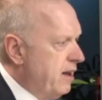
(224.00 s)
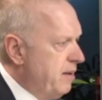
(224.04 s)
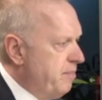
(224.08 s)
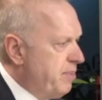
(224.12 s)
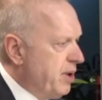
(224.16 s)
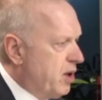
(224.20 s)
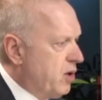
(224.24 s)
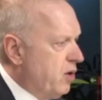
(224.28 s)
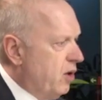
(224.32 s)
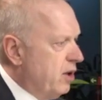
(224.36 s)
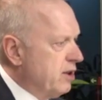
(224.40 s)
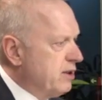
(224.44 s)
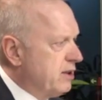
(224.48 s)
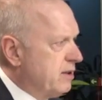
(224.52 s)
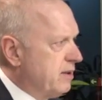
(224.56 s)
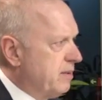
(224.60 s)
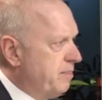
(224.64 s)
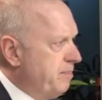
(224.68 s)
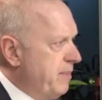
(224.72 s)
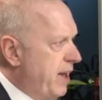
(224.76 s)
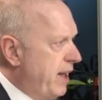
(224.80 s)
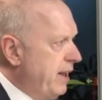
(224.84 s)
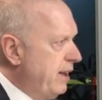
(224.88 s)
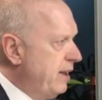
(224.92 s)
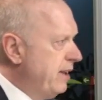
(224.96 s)
because
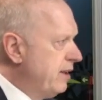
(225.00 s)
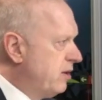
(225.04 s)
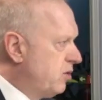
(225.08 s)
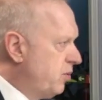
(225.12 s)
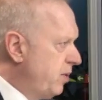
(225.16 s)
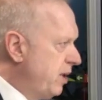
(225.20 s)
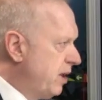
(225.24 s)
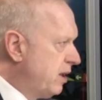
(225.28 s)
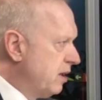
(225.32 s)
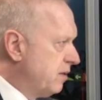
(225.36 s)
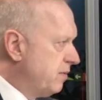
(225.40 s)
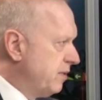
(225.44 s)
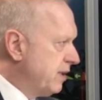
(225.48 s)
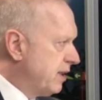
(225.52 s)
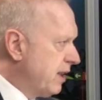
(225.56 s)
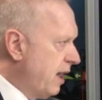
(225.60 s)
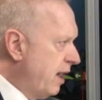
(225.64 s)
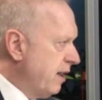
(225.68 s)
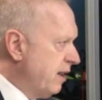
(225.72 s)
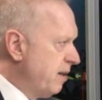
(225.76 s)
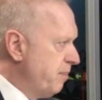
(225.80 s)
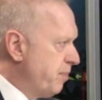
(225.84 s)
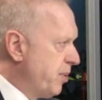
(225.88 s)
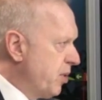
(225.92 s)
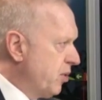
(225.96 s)
mainly treated with
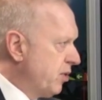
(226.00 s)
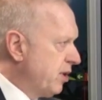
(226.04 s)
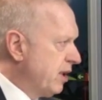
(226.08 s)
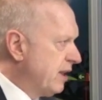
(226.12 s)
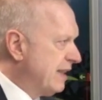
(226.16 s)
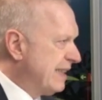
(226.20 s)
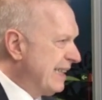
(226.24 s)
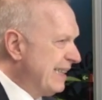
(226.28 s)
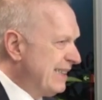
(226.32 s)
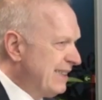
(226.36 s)
antibiotics, that